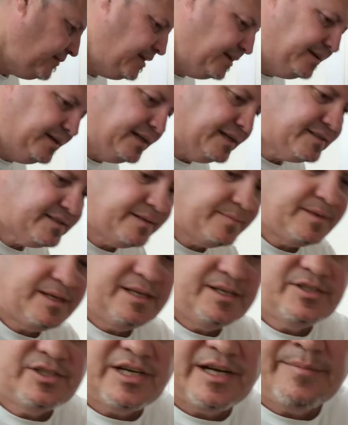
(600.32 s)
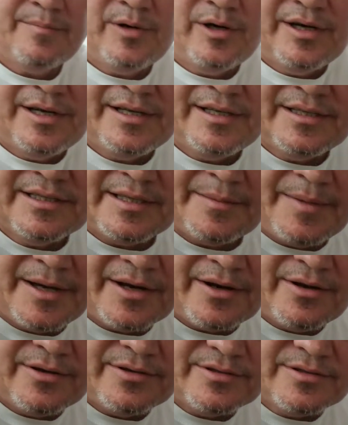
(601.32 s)
Next, I'm going to chuck my
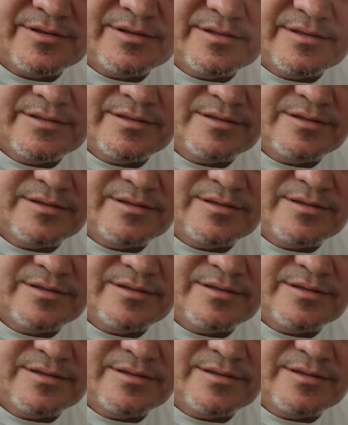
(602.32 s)
tomatoes.